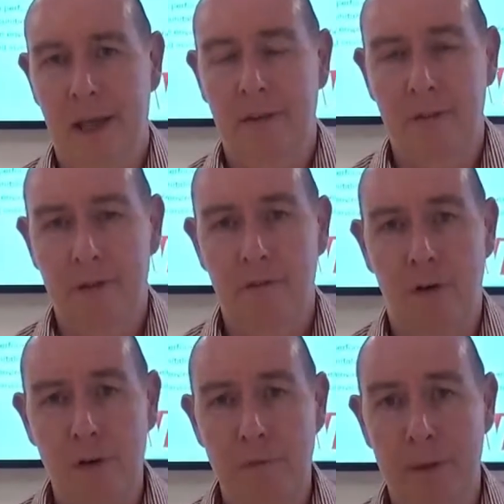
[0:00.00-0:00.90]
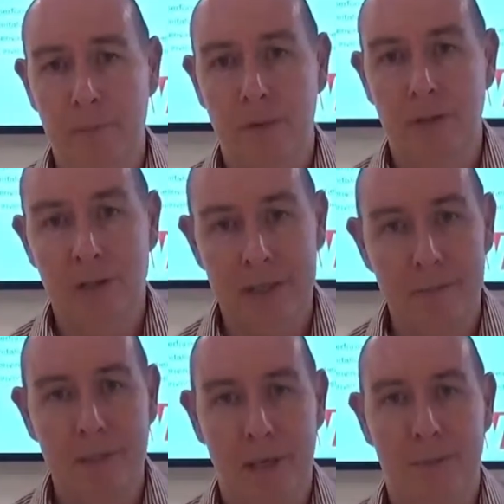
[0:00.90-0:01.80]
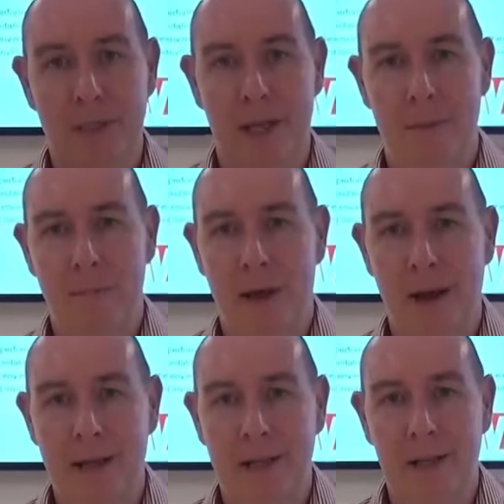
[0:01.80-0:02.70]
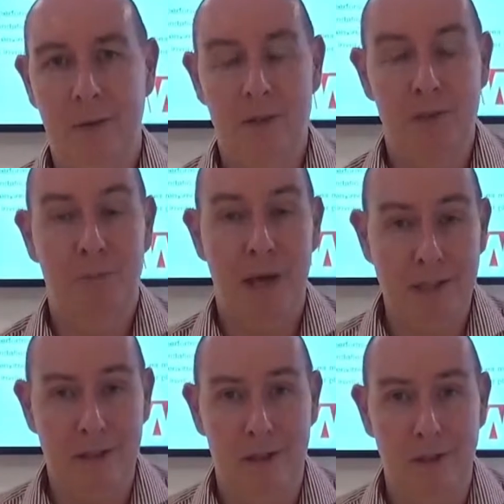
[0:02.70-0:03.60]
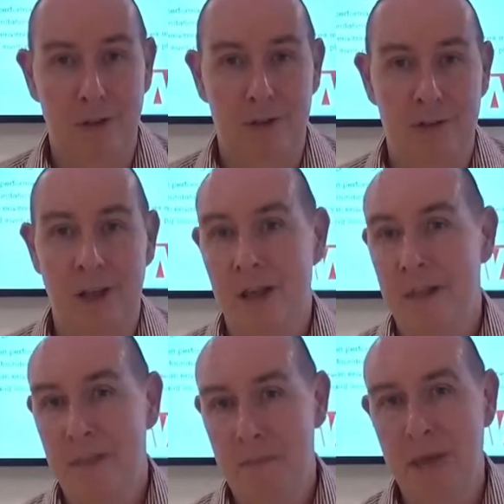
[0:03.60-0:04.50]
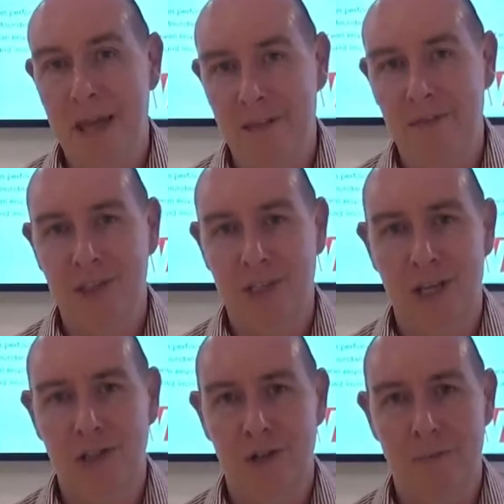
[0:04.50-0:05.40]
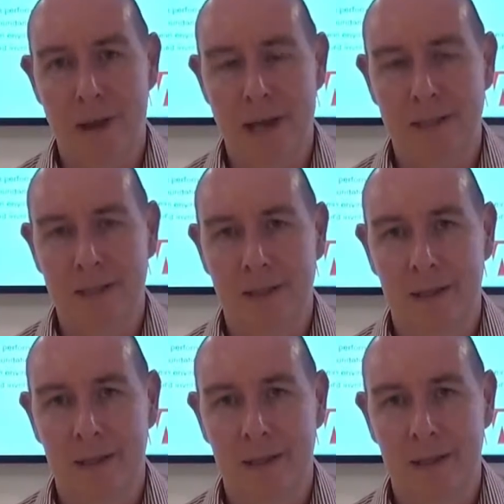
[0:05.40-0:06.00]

If you involve people, you sometimes get an idea which is better than yours and it may even change your mind.